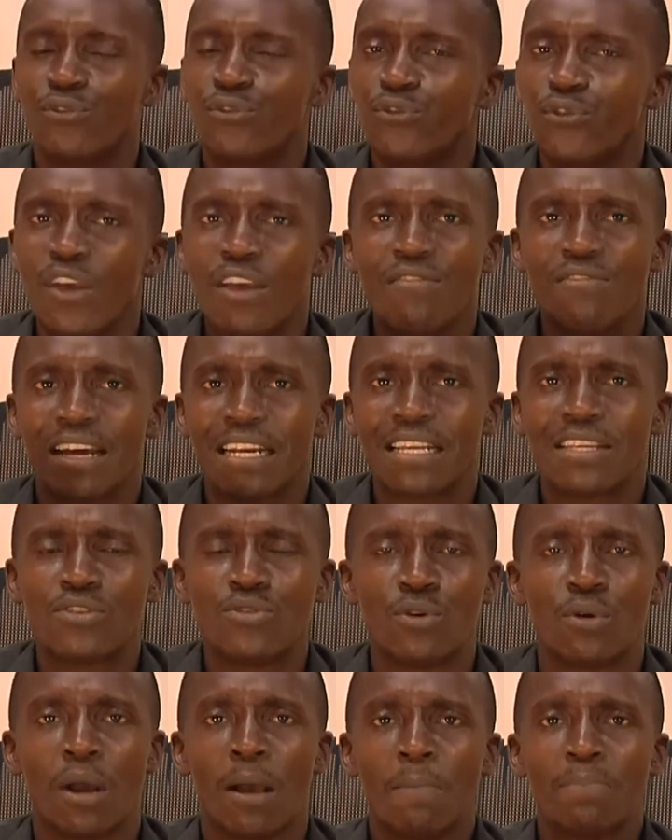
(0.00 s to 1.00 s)
favoring
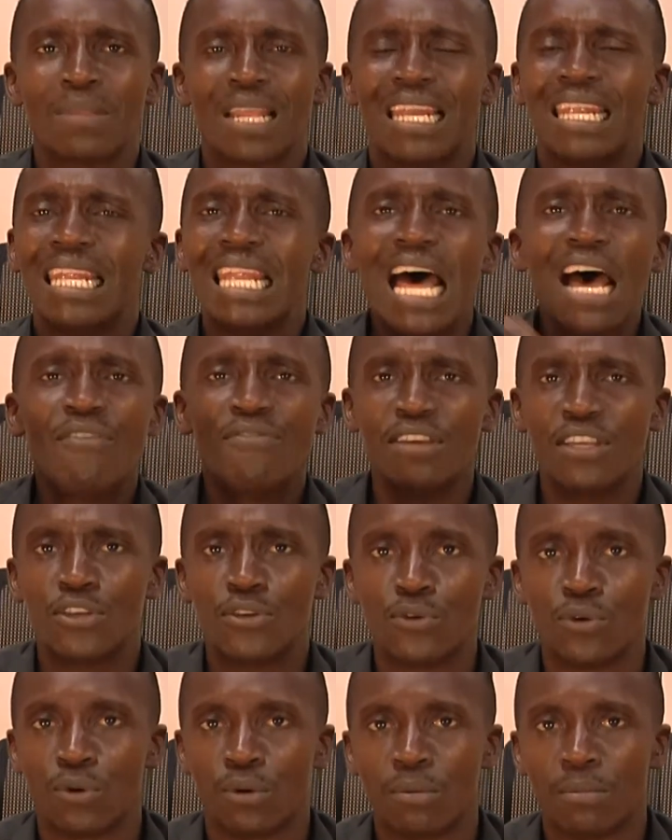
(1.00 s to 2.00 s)
you, loving
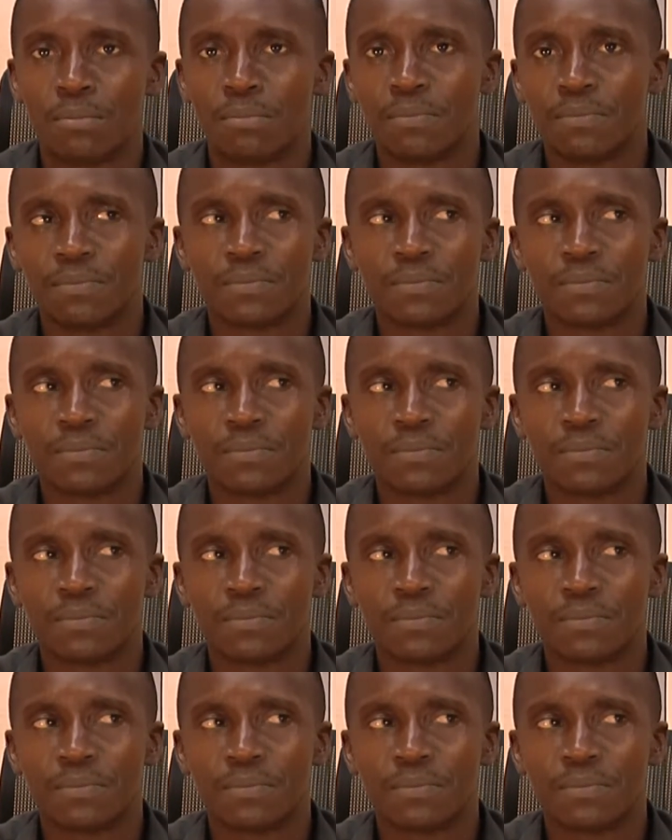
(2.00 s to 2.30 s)
you,